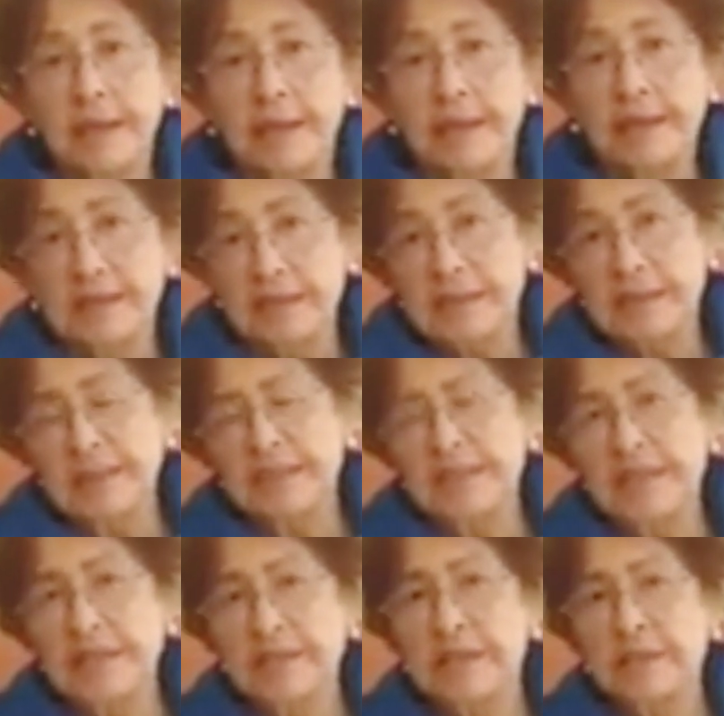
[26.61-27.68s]
It is
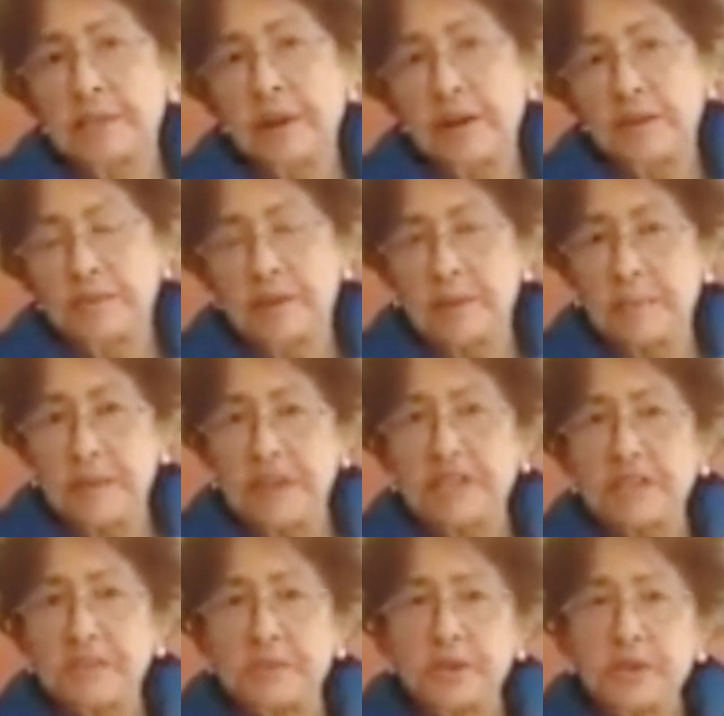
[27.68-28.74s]
considered one of my
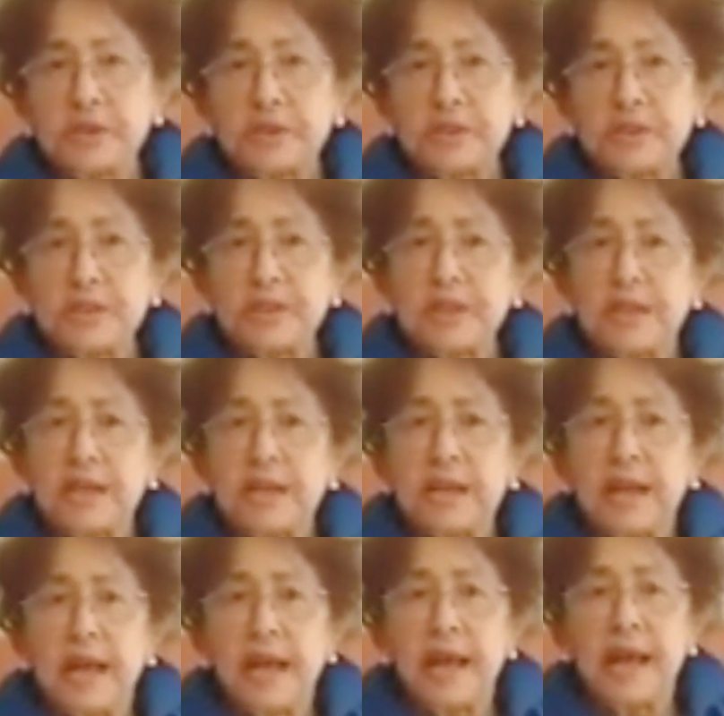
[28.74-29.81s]
best books,
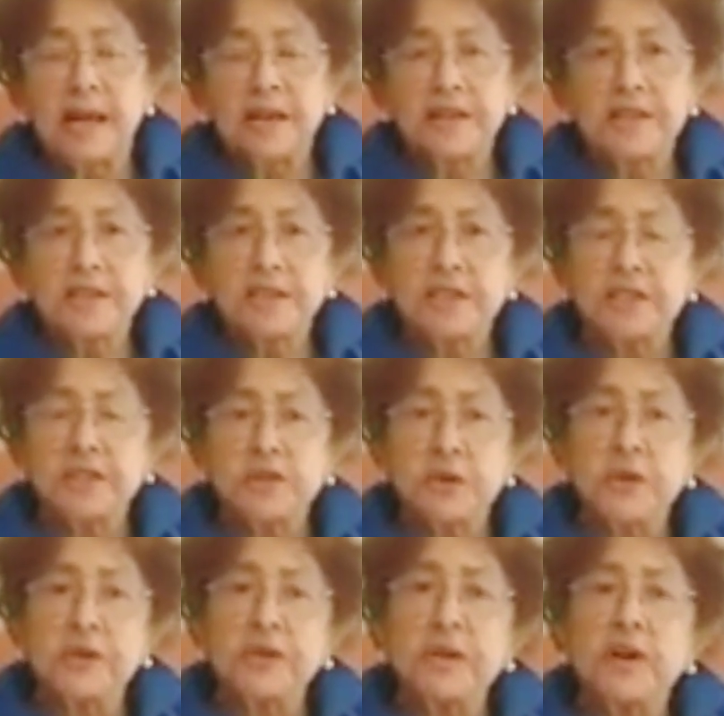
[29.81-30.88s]
and it is the
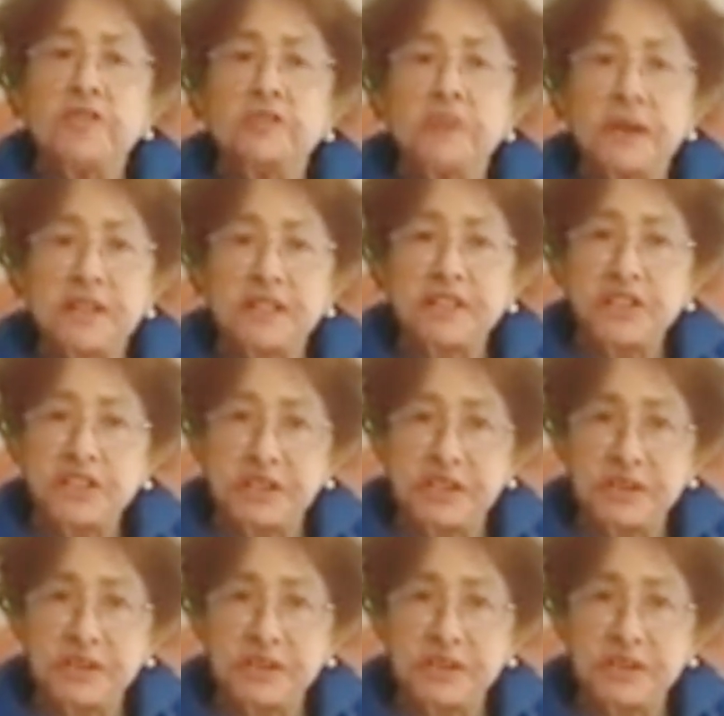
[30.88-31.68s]
story of Partition.